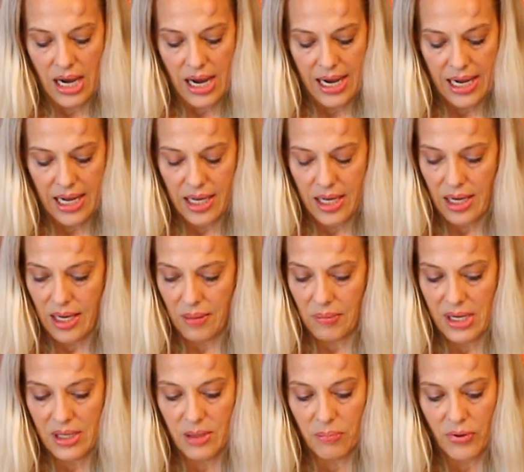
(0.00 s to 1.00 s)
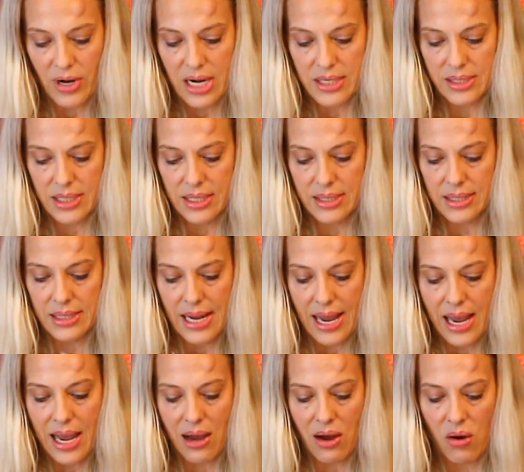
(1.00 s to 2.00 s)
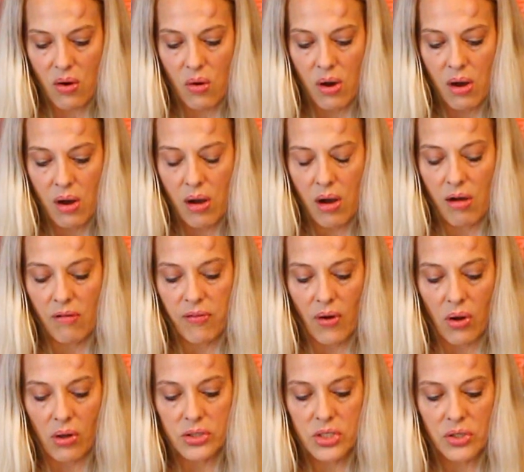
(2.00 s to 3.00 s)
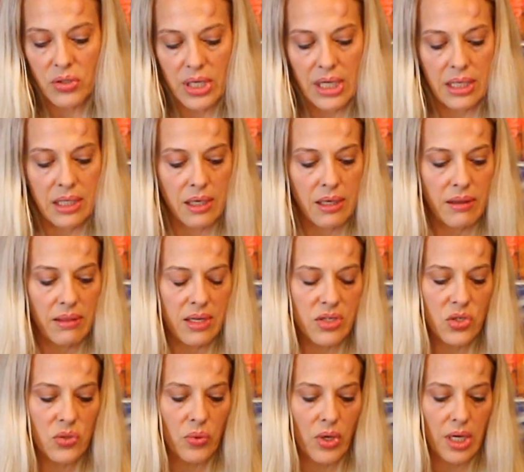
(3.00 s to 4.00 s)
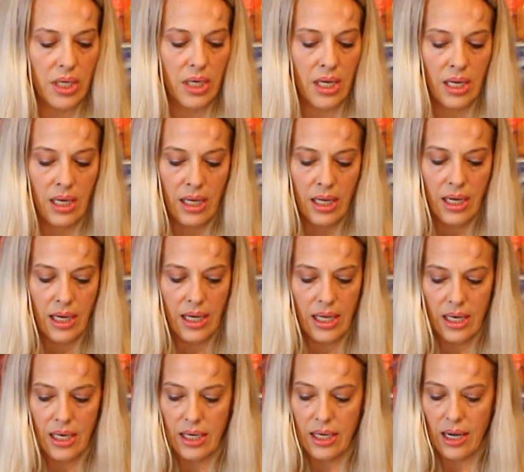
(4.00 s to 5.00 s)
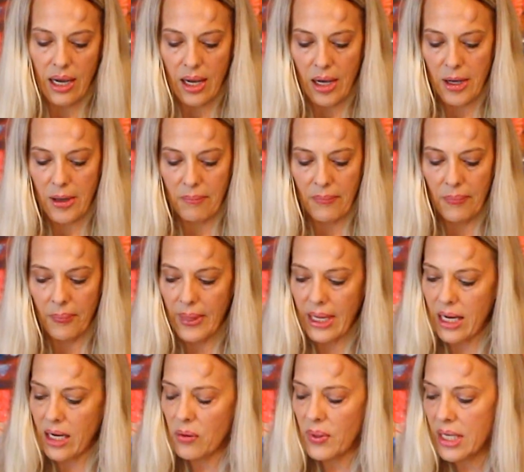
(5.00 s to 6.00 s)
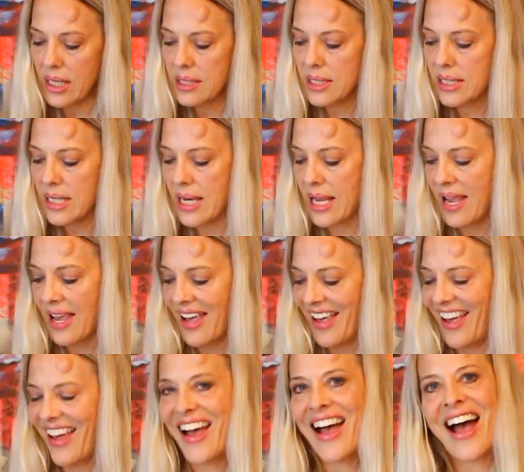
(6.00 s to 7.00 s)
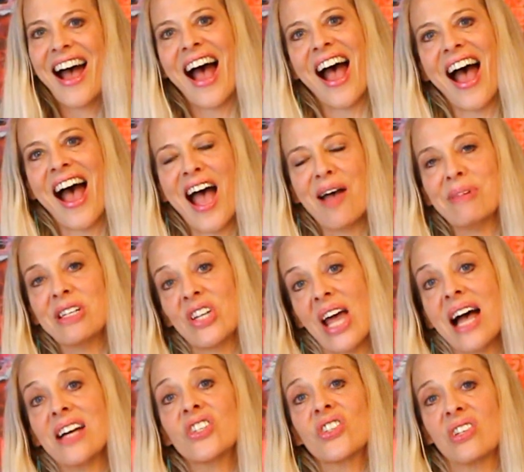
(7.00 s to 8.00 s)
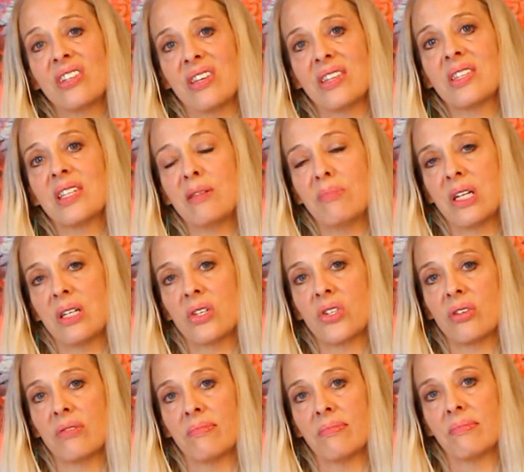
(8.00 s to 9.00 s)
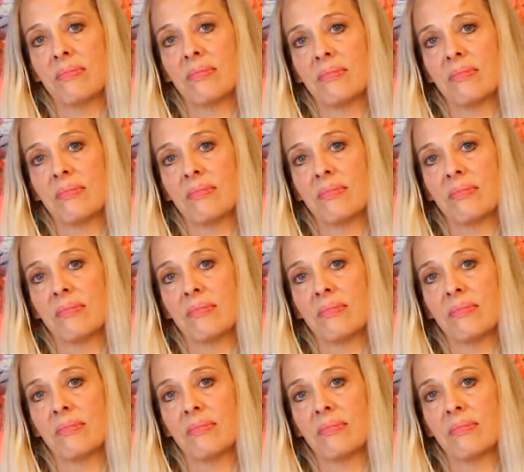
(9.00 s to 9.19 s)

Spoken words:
I am in the process now of altering this one, and here we can see I'm attached to this image,